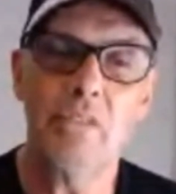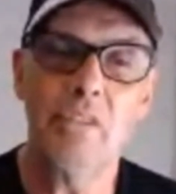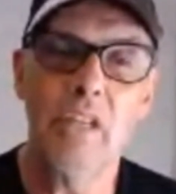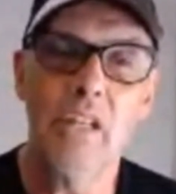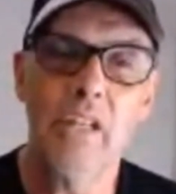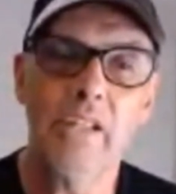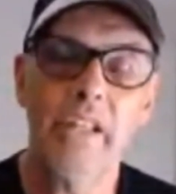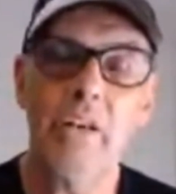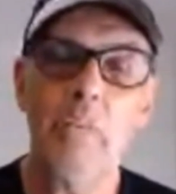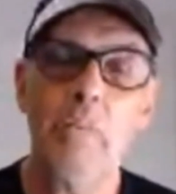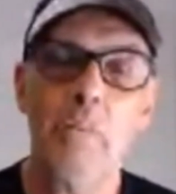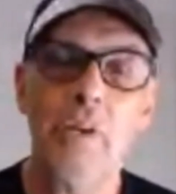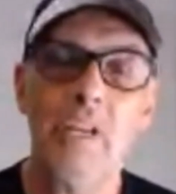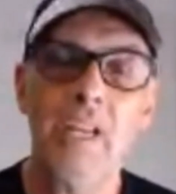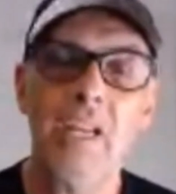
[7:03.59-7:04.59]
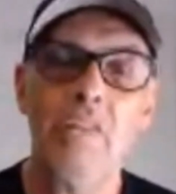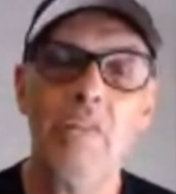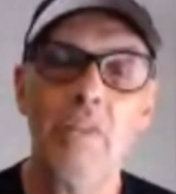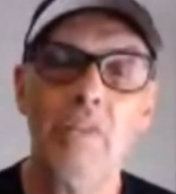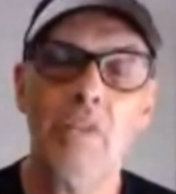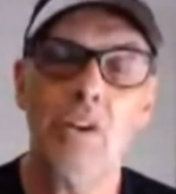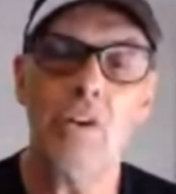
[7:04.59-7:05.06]
They don't believe you've got
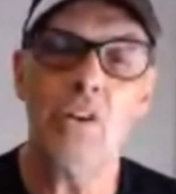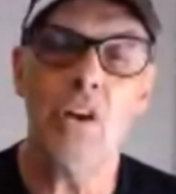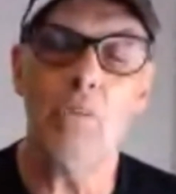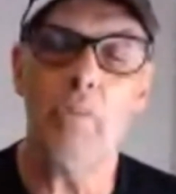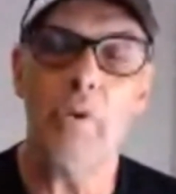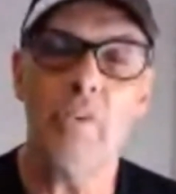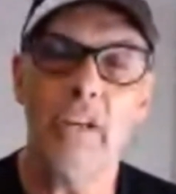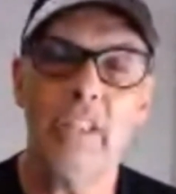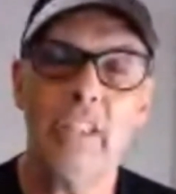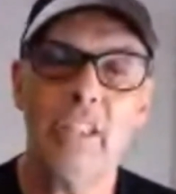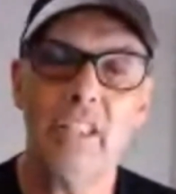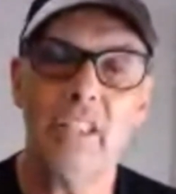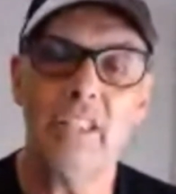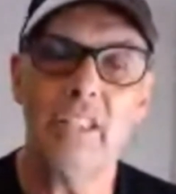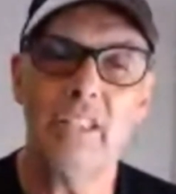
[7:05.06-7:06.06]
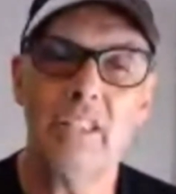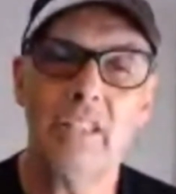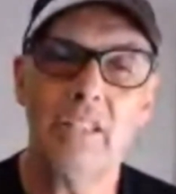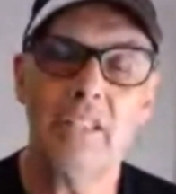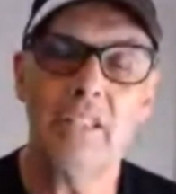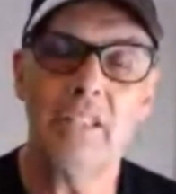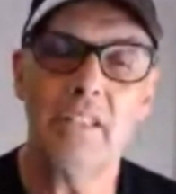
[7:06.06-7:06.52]
copyrights.
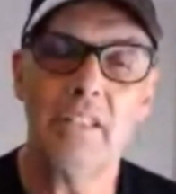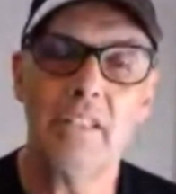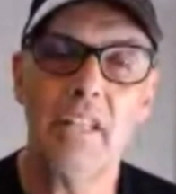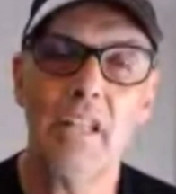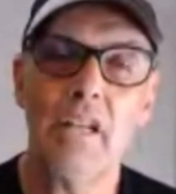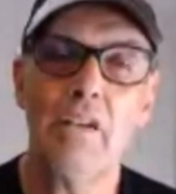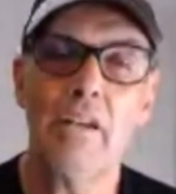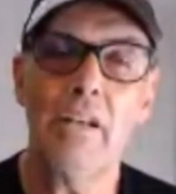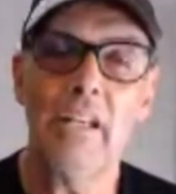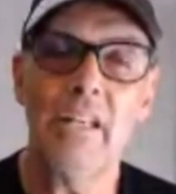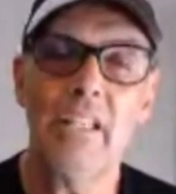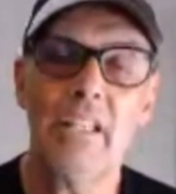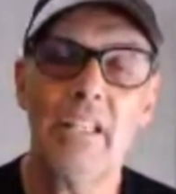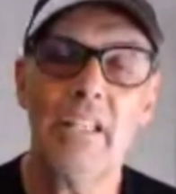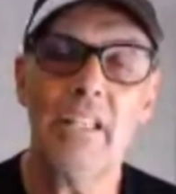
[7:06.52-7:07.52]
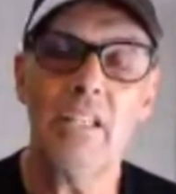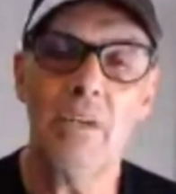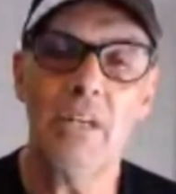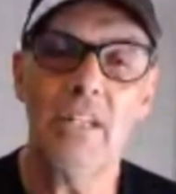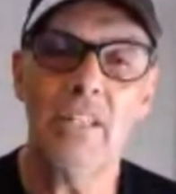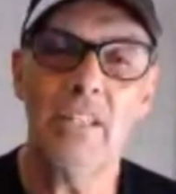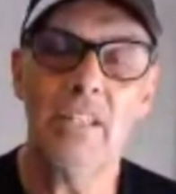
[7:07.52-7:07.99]
They're looking into it.
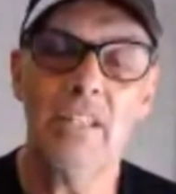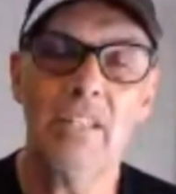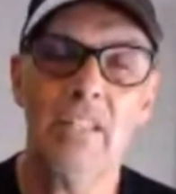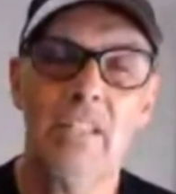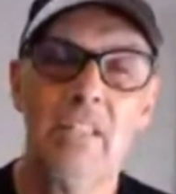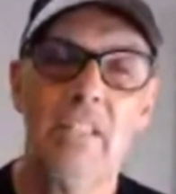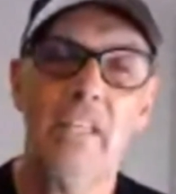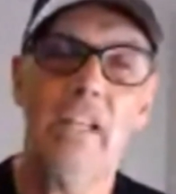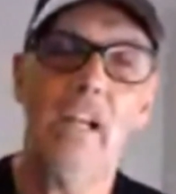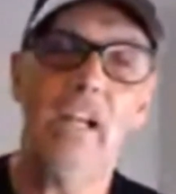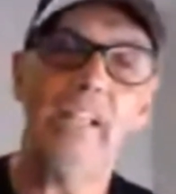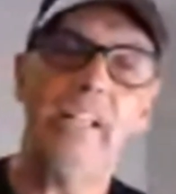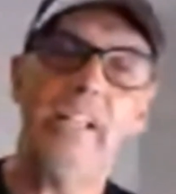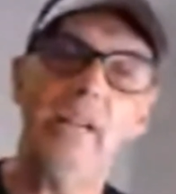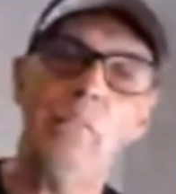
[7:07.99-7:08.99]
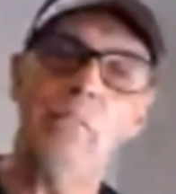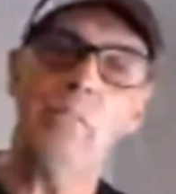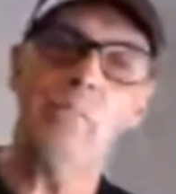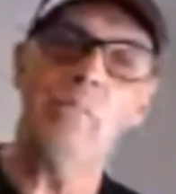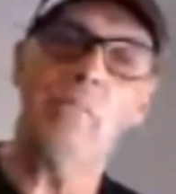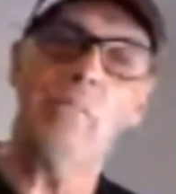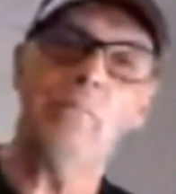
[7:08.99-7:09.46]
And they don't believe you're a
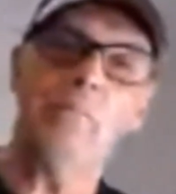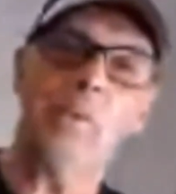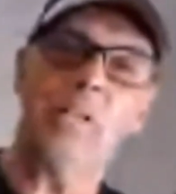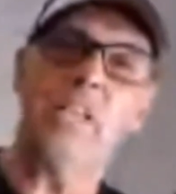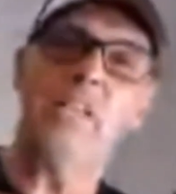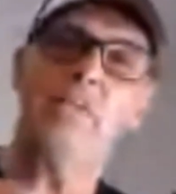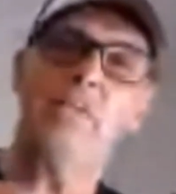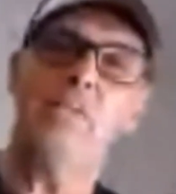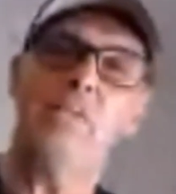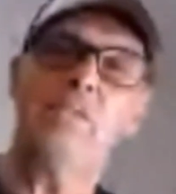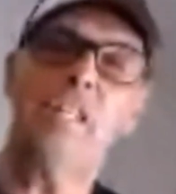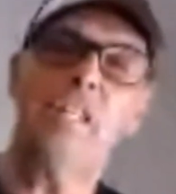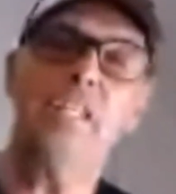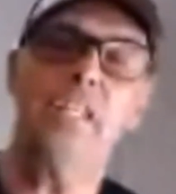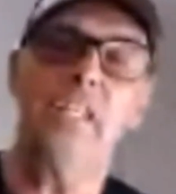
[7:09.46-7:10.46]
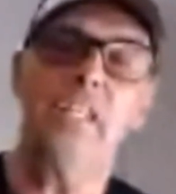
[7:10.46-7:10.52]
solicitor, and nor do we.